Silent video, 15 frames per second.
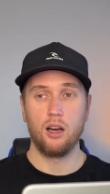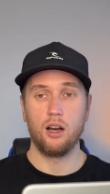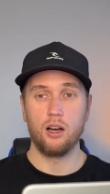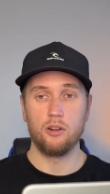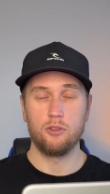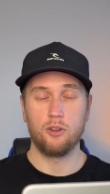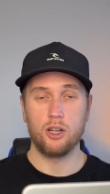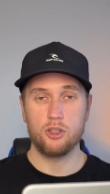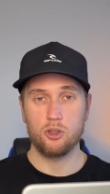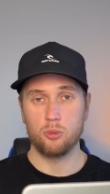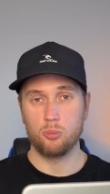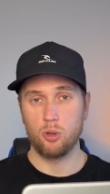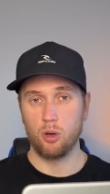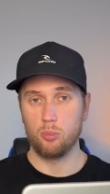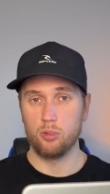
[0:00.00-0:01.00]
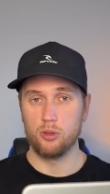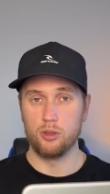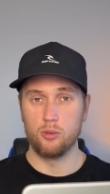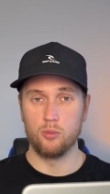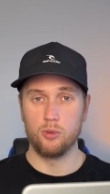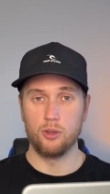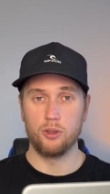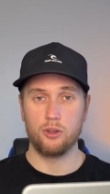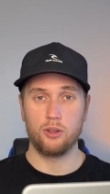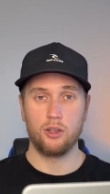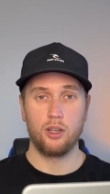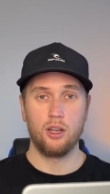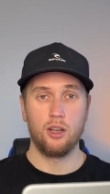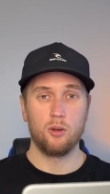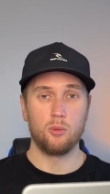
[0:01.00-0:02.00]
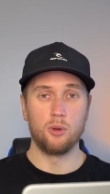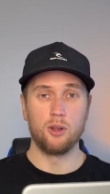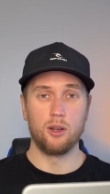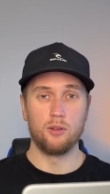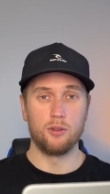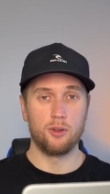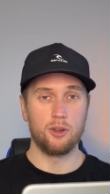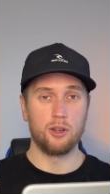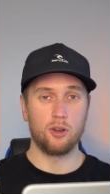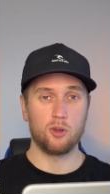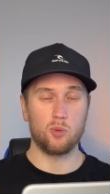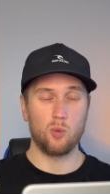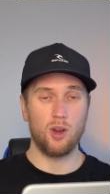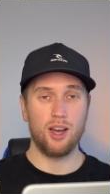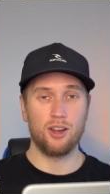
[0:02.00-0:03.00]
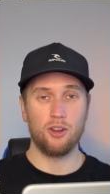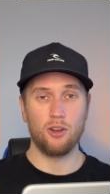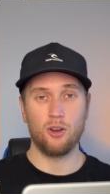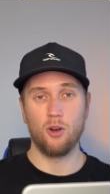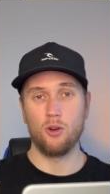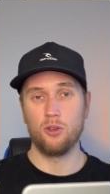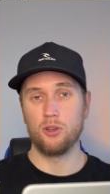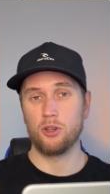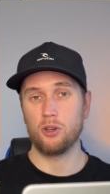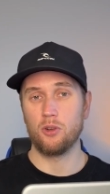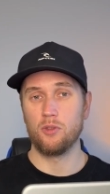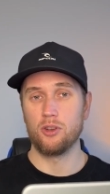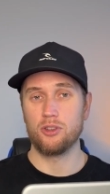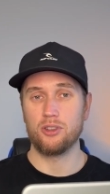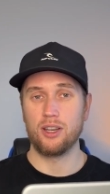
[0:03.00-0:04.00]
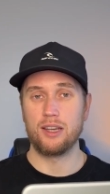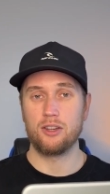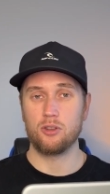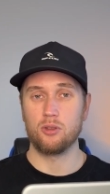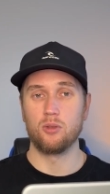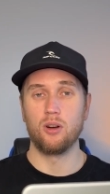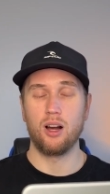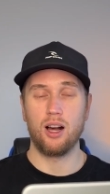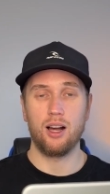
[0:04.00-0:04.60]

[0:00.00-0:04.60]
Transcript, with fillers: uh, function properly with with everything because we are not only conversational